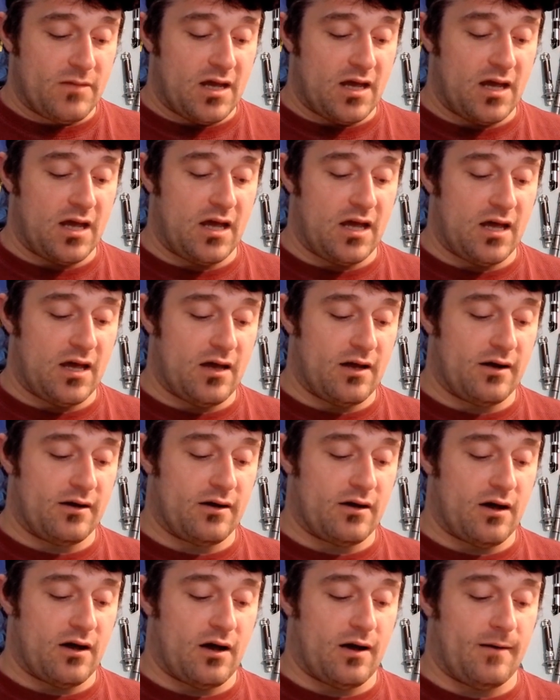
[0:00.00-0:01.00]
and
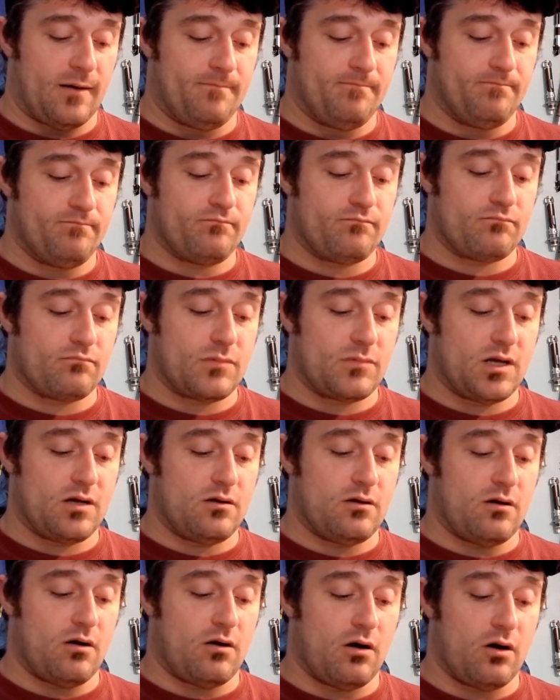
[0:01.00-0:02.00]

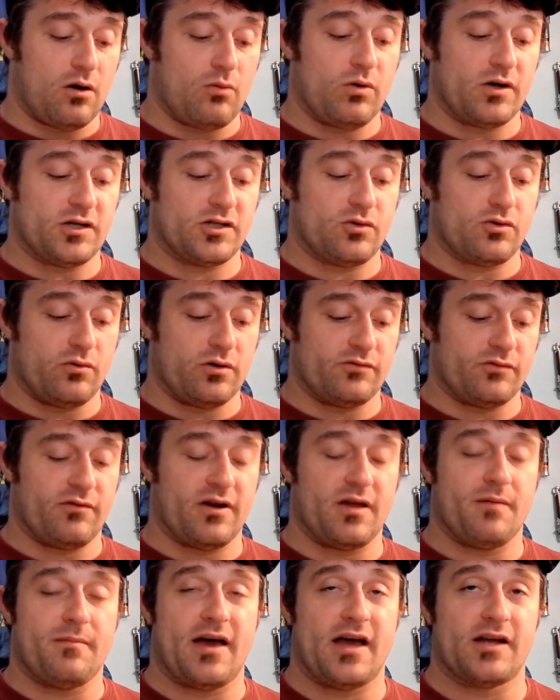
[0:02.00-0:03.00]
hardware stores
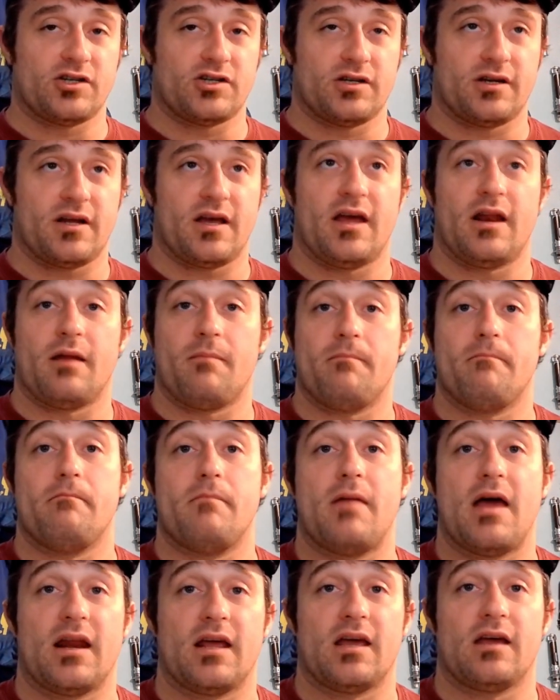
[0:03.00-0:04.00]
reimagined, and
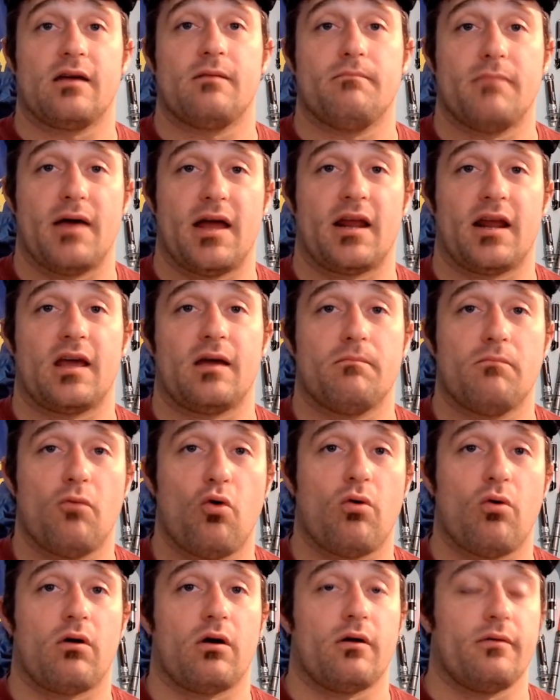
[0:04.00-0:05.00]
many, many
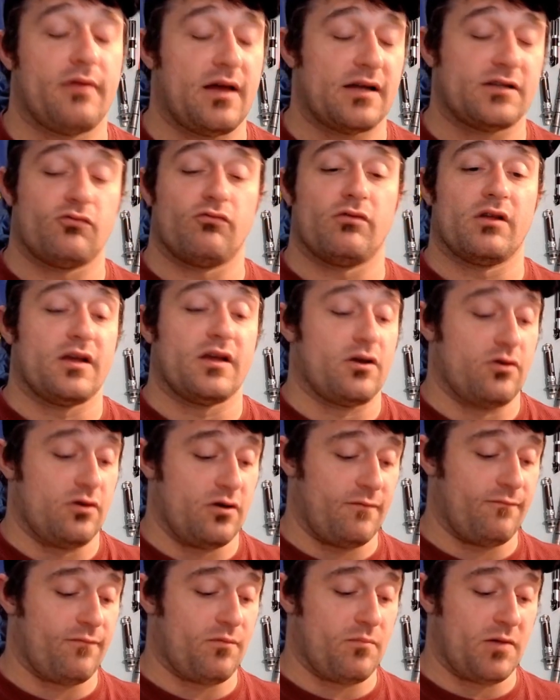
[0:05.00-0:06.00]
more. That's really good
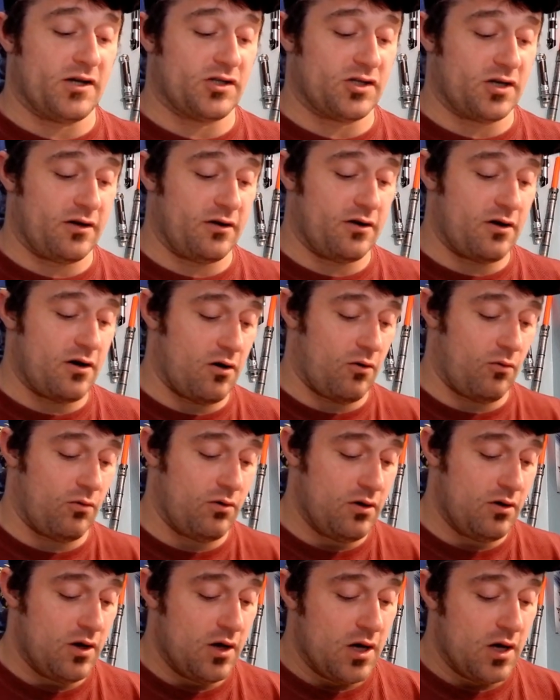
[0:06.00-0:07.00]
information to know.
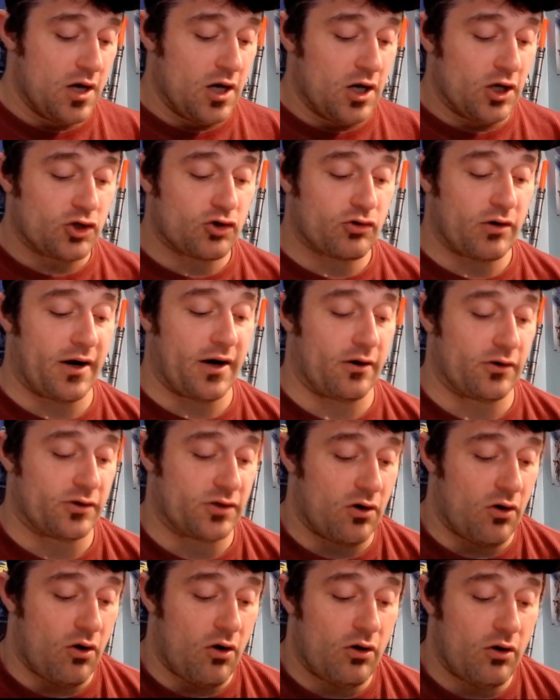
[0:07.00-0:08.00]
Traders.
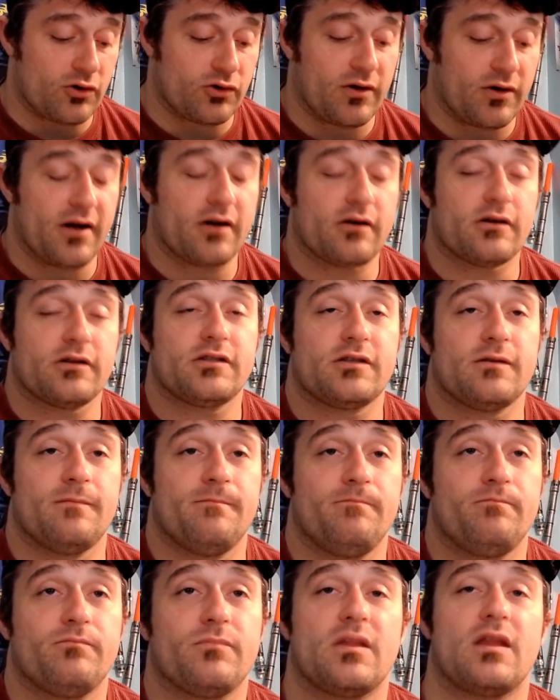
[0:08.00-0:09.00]
All traders,
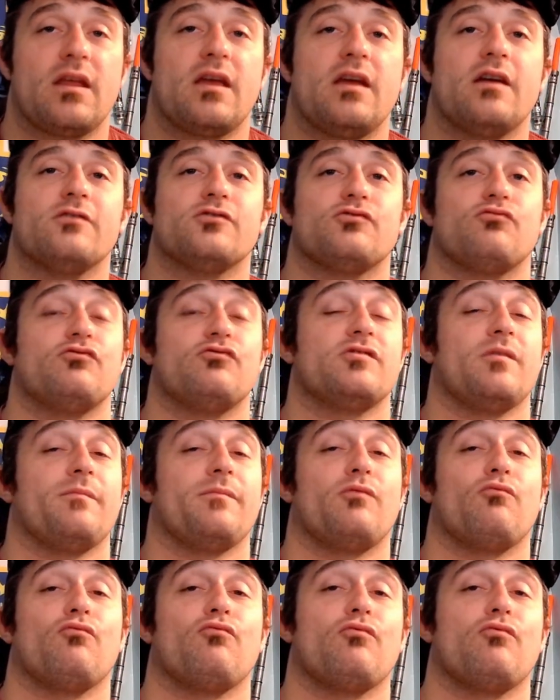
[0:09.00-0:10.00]
here's something
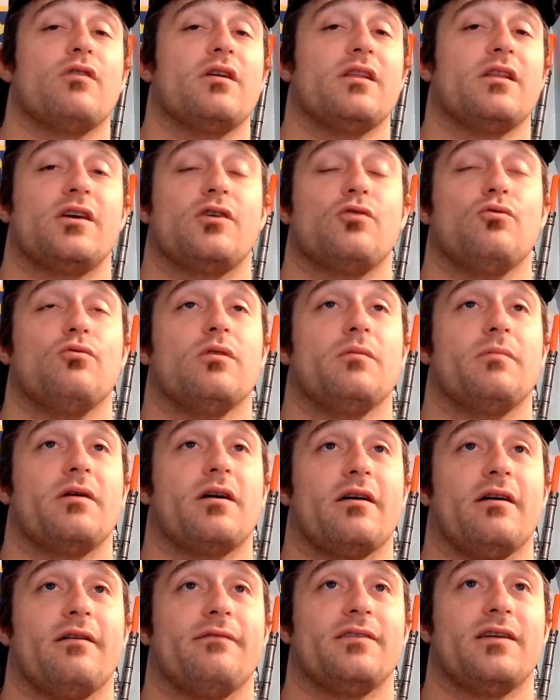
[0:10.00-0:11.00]
really cool about
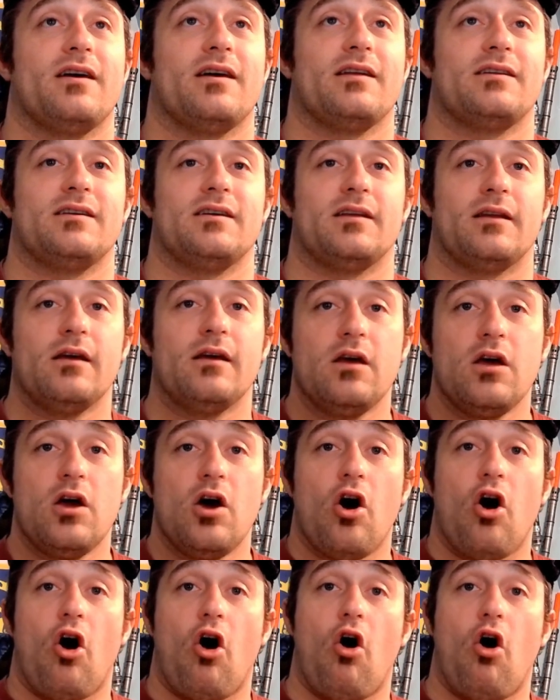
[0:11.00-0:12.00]
Alpha 19.
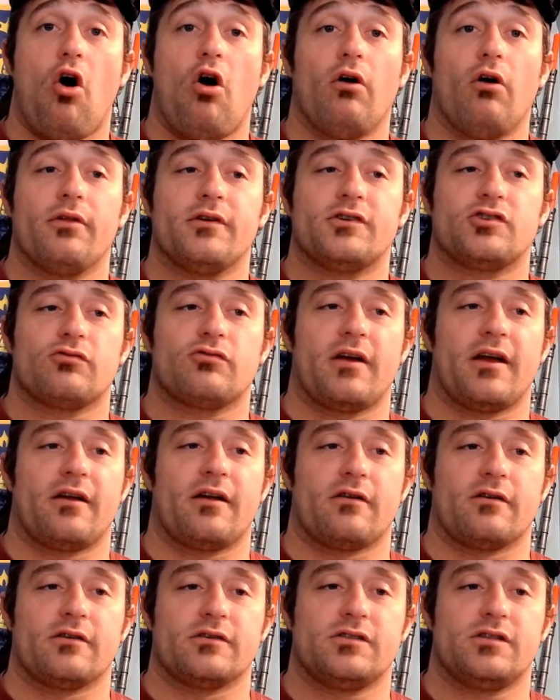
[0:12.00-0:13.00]
All the
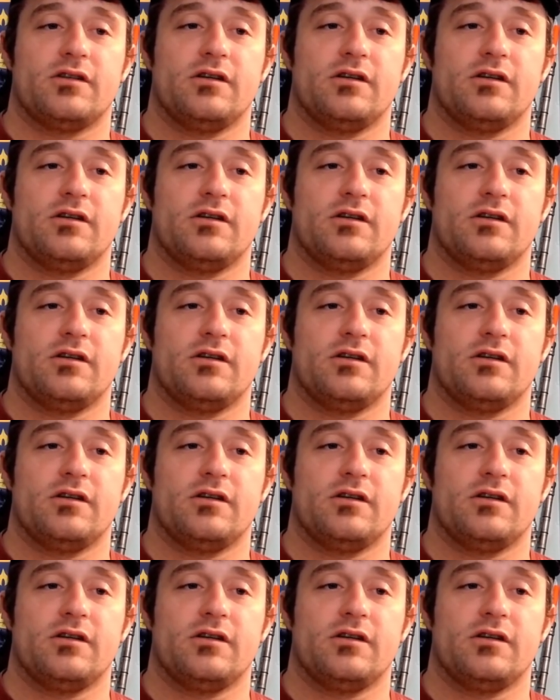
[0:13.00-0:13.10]
traders